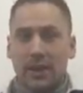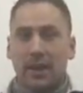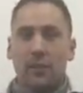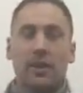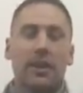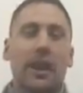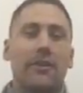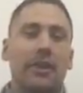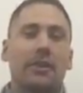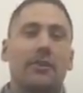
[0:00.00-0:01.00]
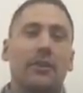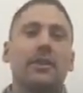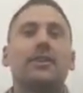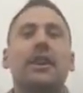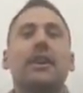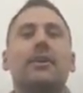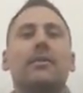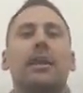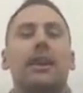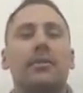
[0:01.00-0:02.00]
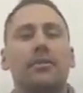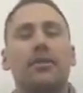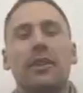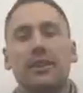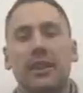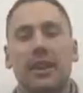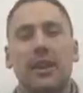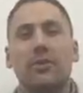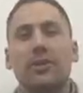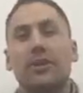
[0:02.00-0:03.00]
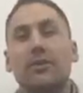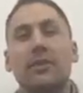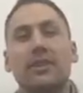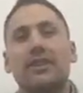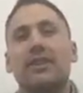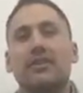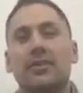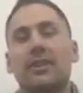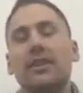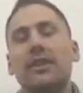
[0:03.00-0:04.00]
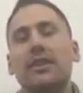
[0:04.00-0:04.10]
I work heavily in the fitness game, and prior to that I was in the music industry.